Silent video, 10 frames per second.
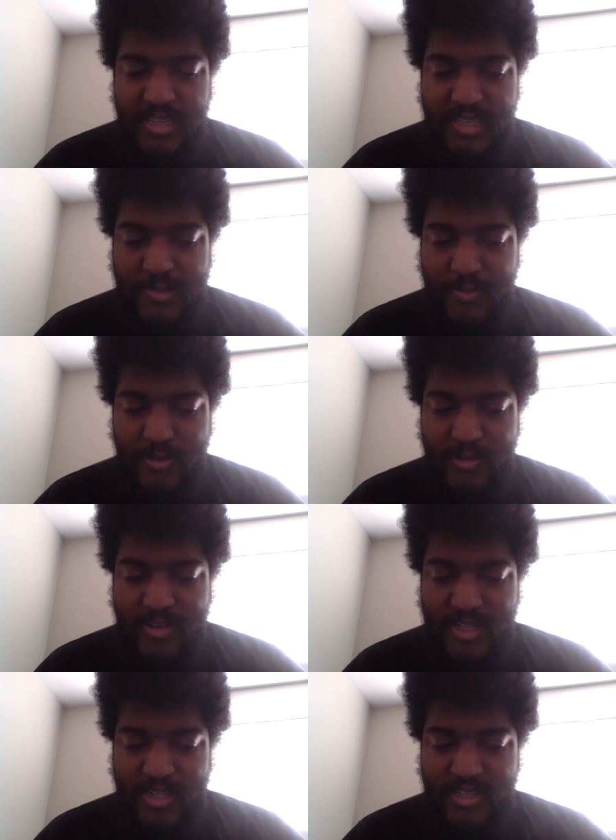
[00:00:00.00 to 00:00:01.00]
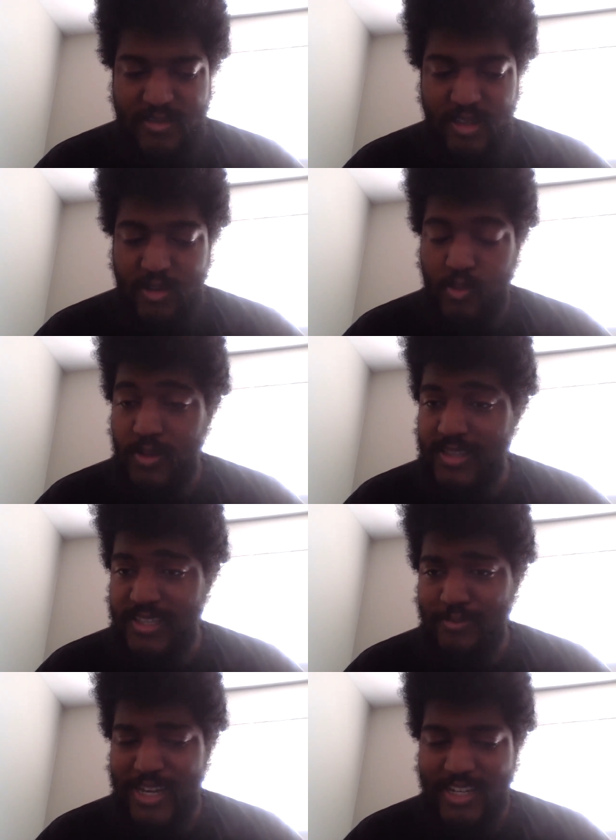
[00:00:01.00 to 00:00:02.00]
as far as you know what
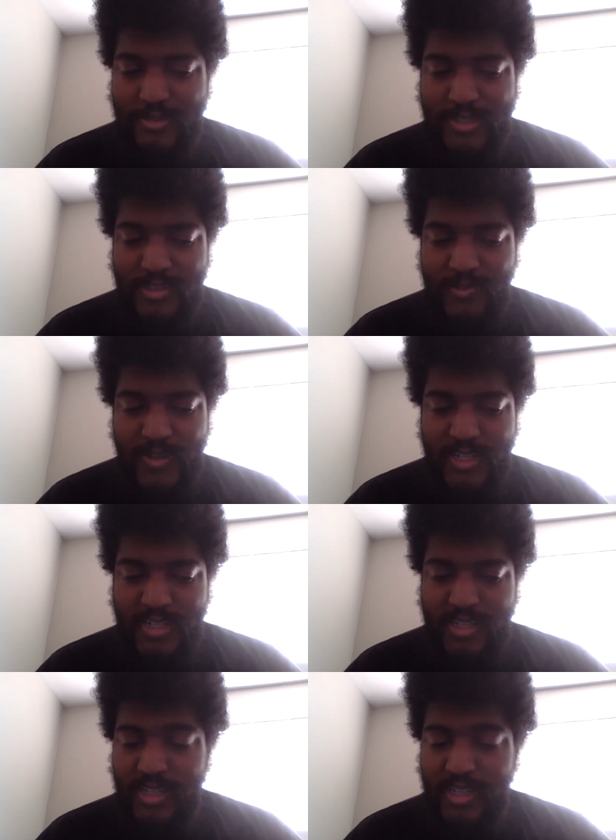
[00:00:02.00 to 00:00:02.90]
these matchups are going to